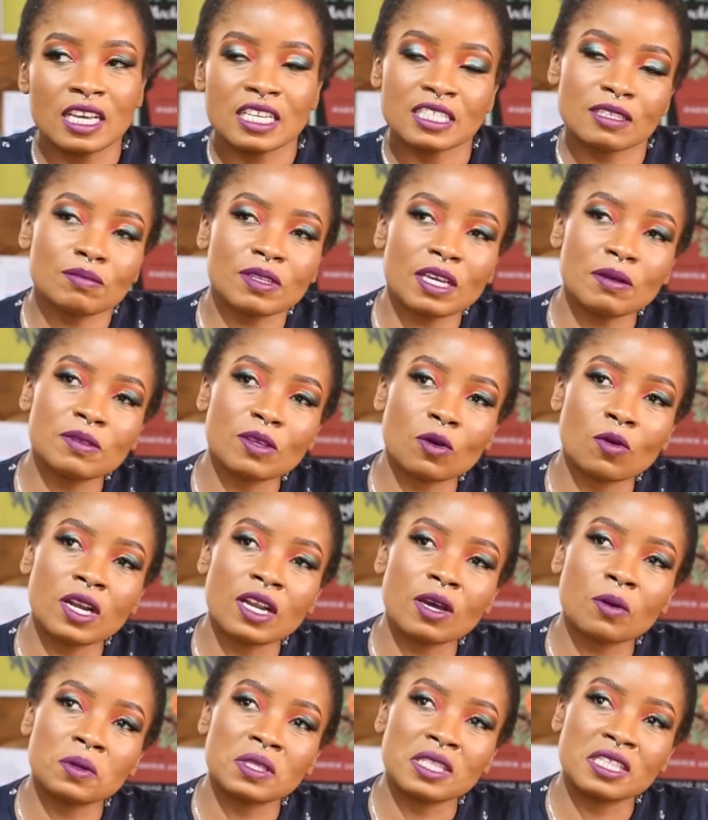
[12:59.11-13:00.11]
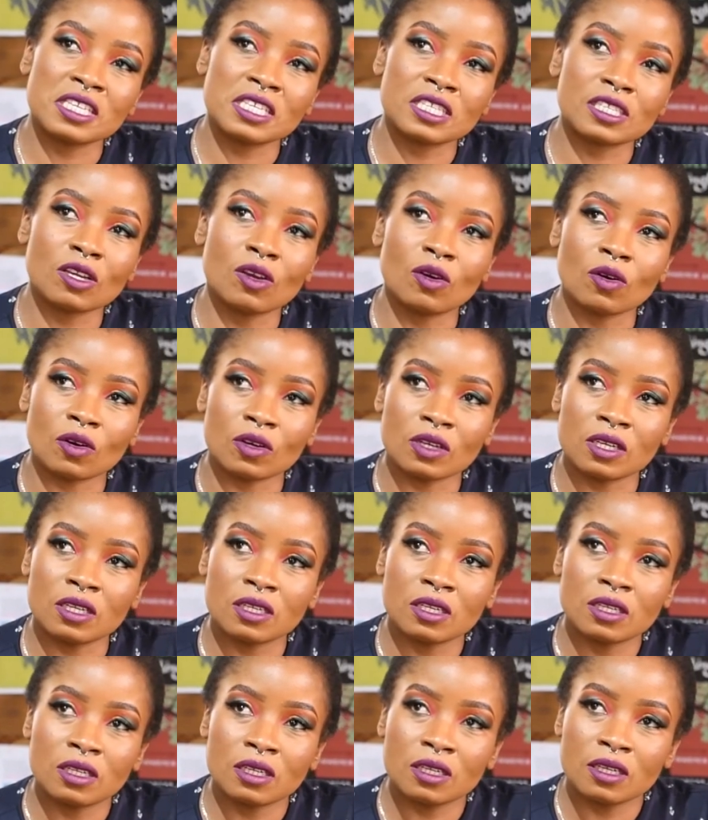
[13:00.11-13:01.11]
sometimes I wonder with this God.
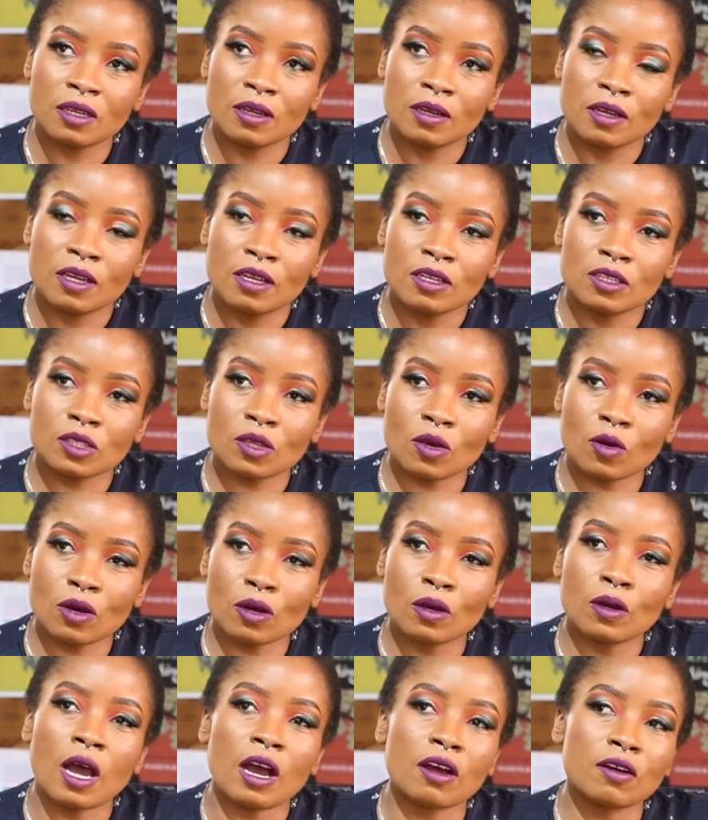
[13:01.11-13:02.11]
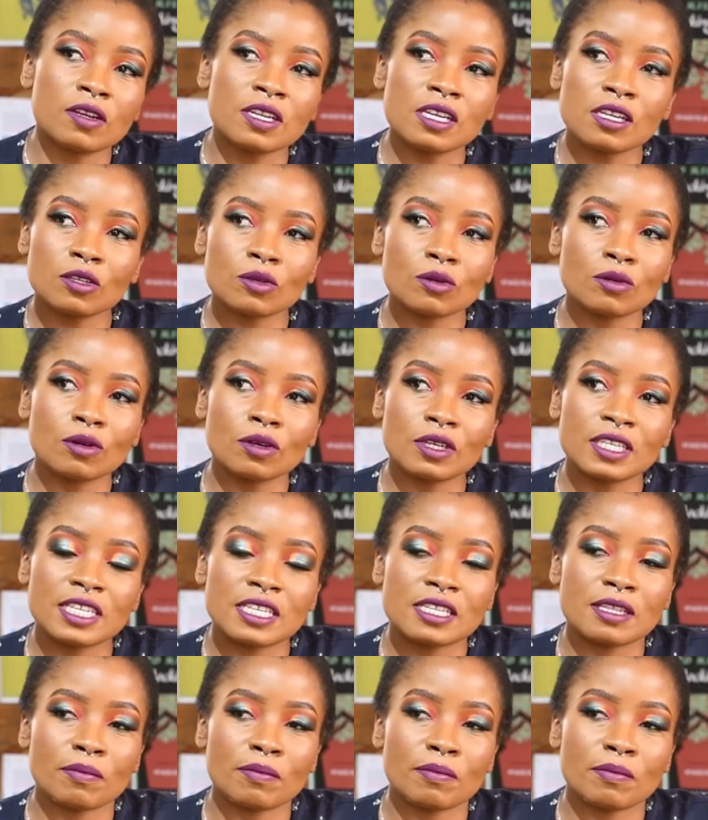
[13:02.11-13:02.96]
So according to God and the